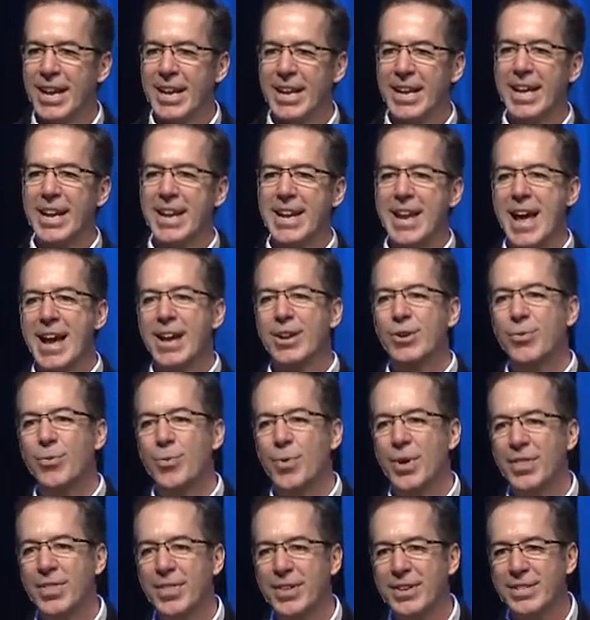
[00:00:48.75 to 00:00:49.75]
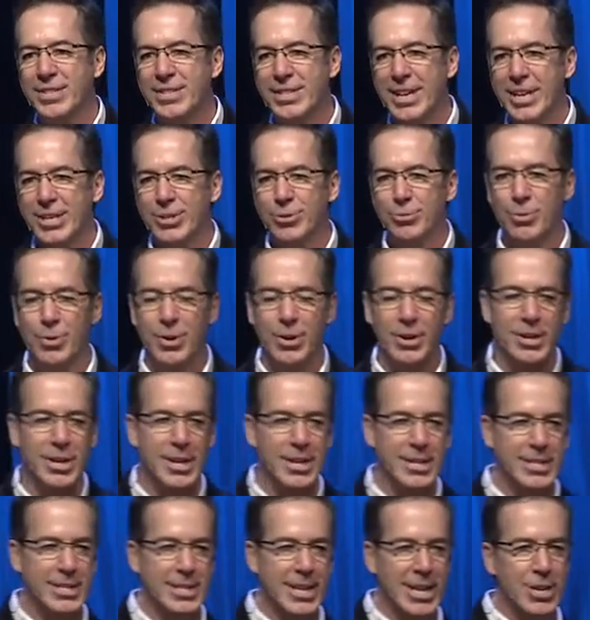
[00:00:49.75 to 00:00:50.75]
connect with us as we're
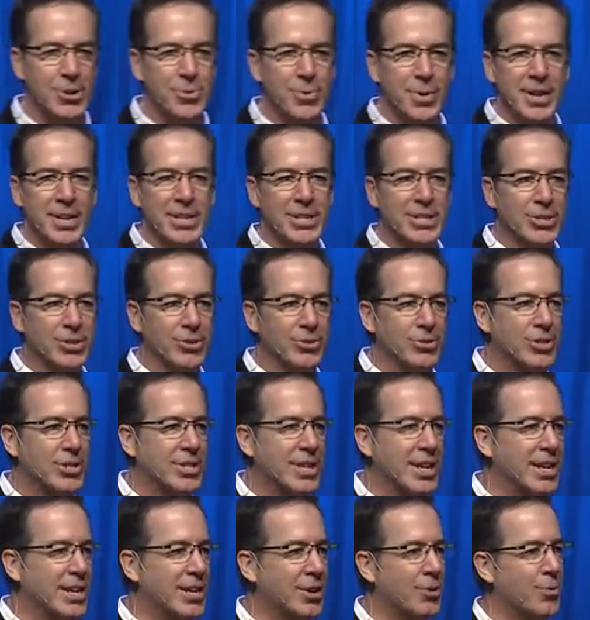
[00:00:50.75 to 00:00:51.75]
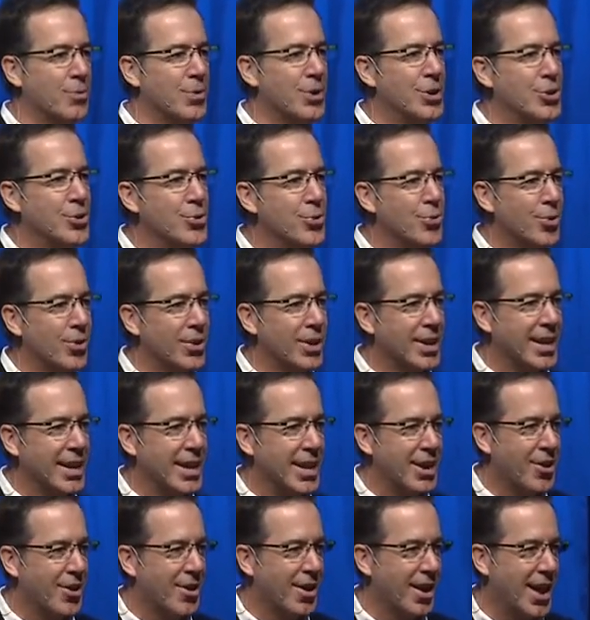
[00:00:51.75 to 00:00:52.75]
continuing to seek renewal
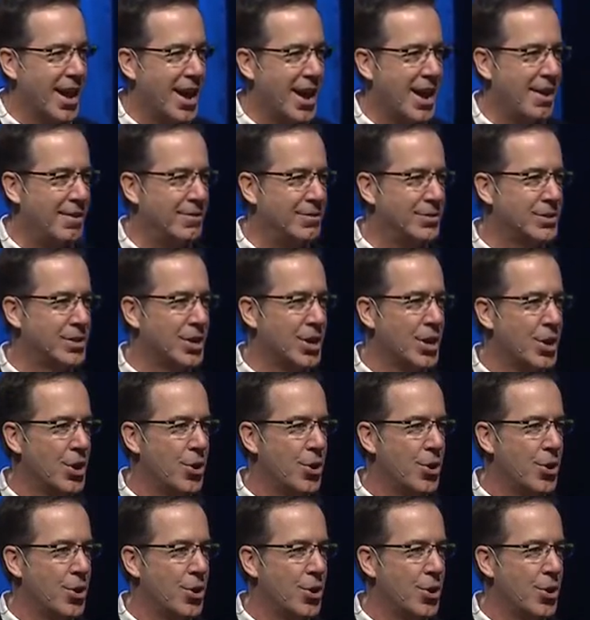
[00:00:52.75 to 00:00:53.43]
in our lives